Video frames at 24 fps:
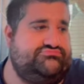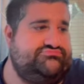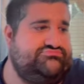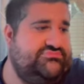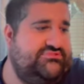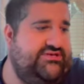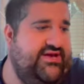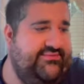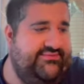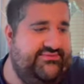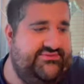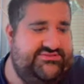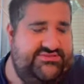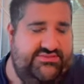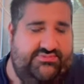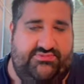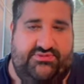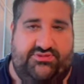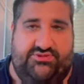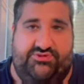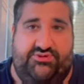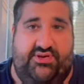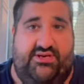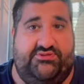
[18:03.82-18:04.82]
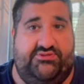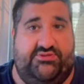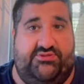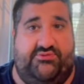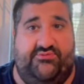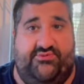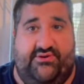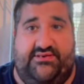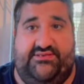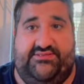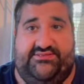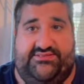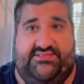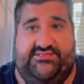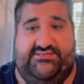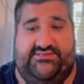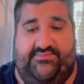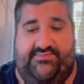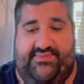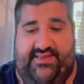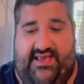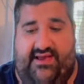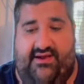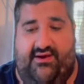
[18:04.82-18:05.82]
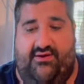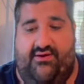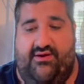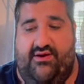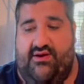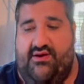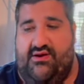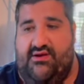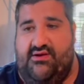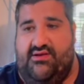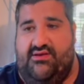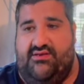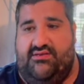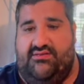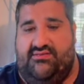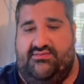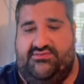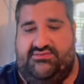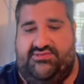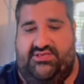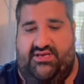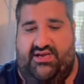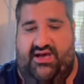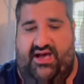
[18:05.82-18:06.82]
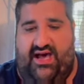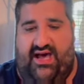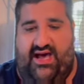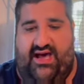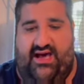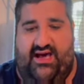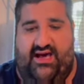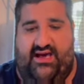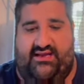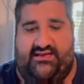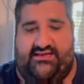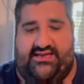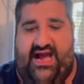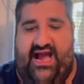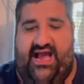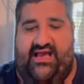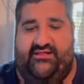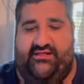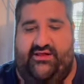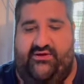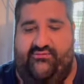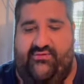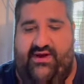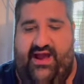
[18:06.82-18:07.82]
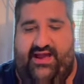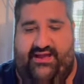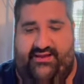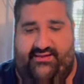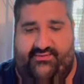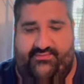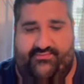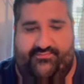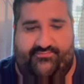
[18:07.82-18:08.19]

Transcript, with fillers: giving some constructive criticism here to uh, Kylie Rae.